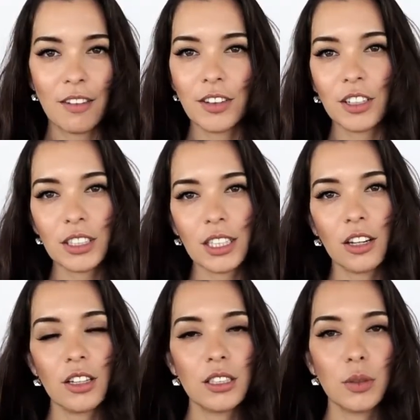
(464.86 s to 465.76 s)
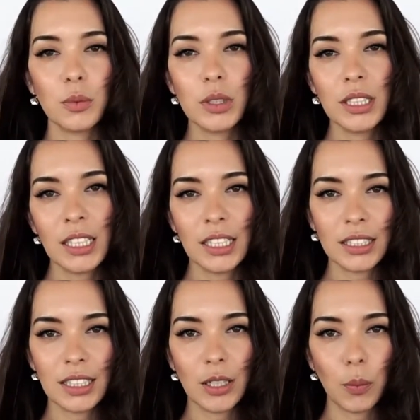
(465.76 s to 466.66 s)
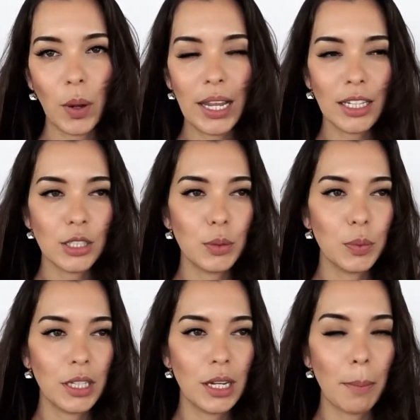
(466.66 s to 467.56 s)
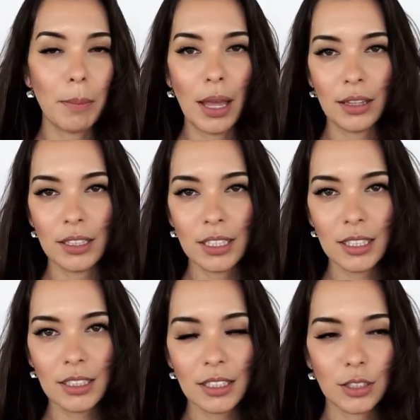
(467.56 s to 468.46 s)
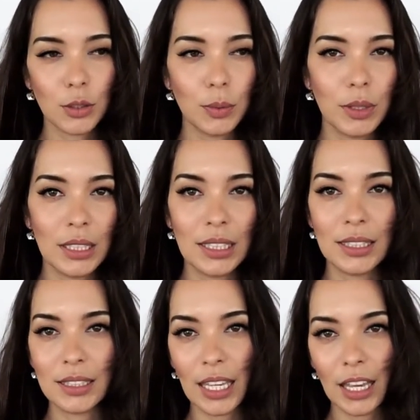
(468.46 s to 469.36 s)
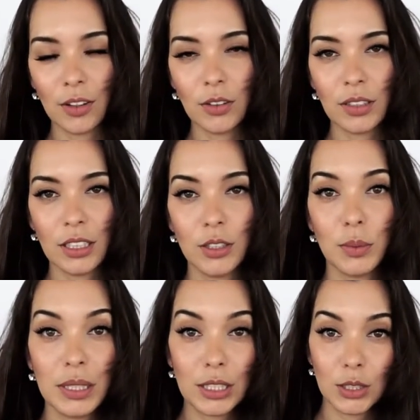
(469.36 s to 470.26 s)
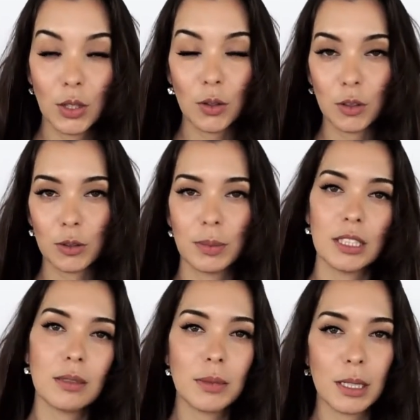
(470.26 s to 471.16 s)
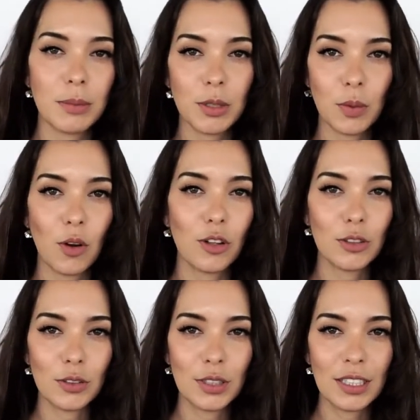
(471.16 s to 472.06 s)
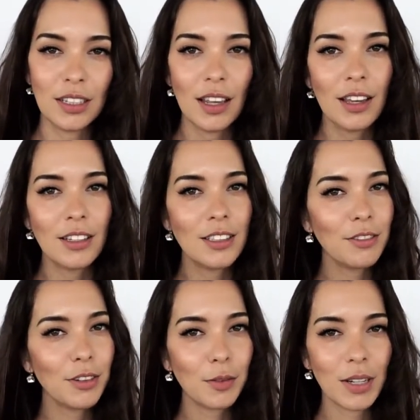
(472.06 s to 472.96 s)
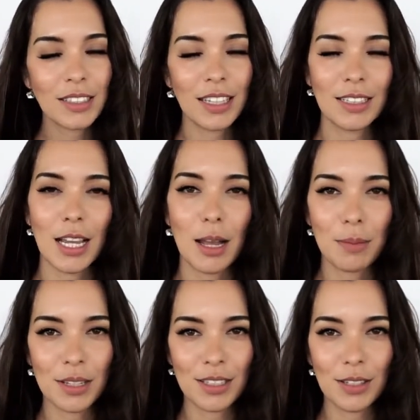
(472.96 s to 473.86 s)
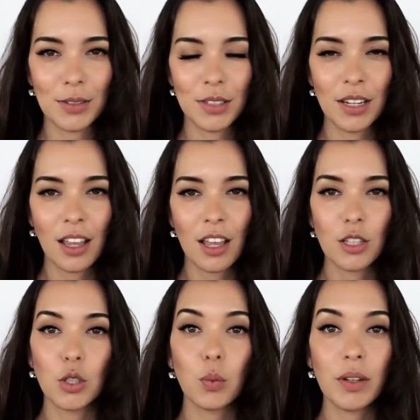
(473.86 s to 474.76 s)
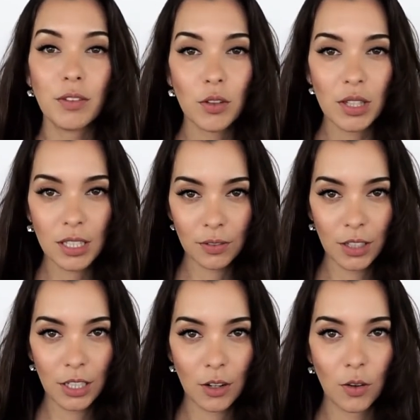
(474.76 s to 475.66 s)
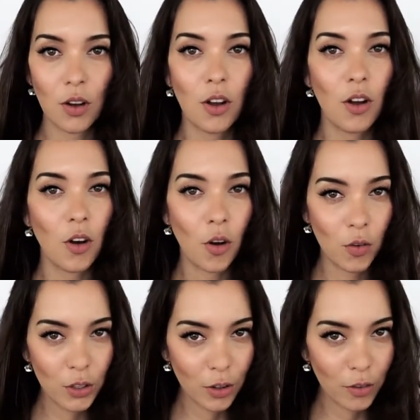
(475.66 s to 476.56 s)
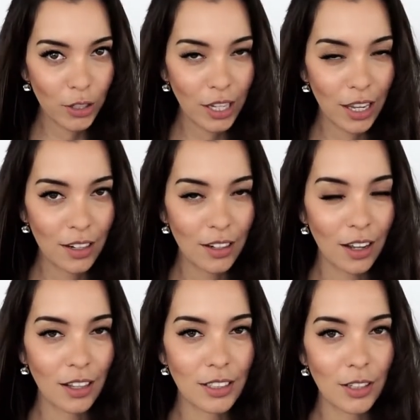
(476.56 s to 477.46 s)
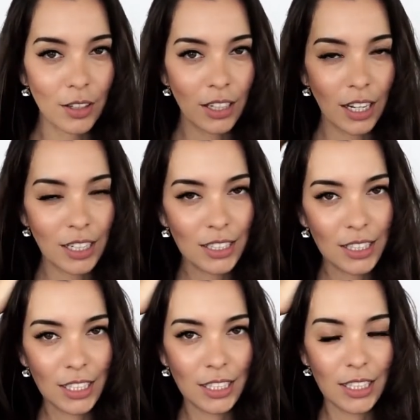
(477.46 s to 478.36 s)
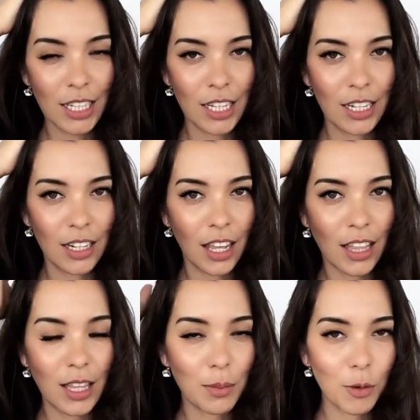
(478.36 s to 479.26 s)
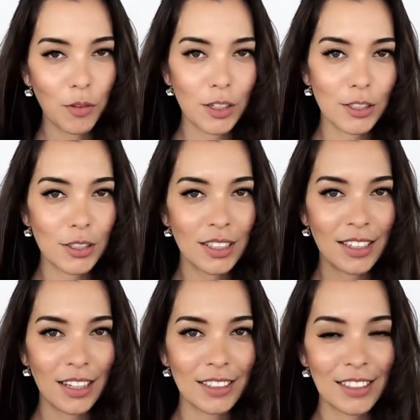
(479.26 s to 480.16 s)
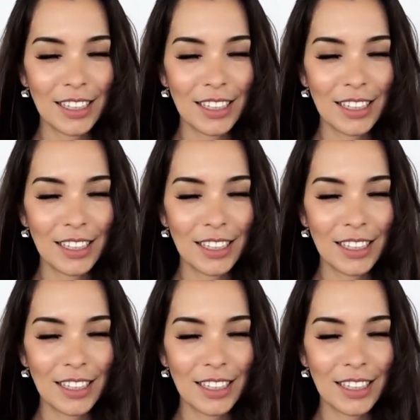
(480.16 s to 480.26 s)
Fingerstyle is a really easy way to read melodies, to read scales, and to read solos, but sometimes you will also see different ways that tab is used. So review this video over and over again until it kind of sinks in, and then move on to the next